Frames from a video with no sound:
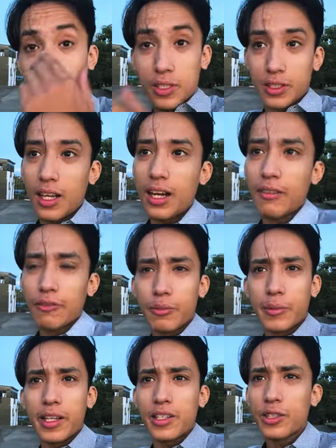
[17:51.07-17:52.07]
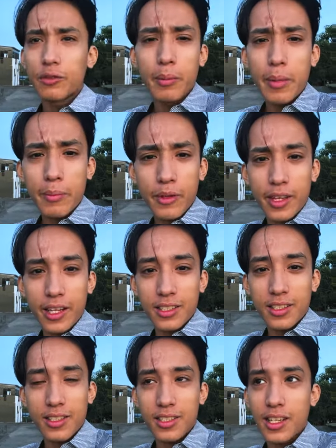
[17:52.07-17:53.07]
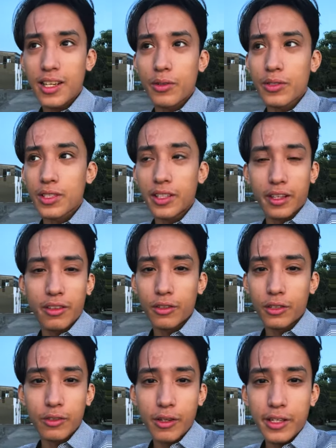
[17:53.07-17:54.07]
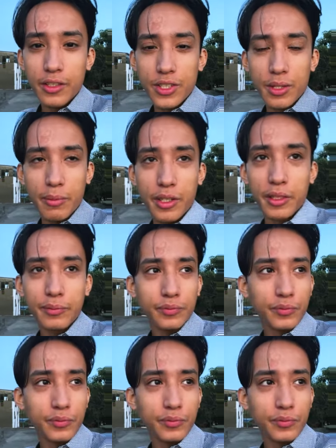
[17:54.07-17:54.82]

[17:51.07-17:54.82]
was a lot for me i still remember that to this day i was in like third grade or something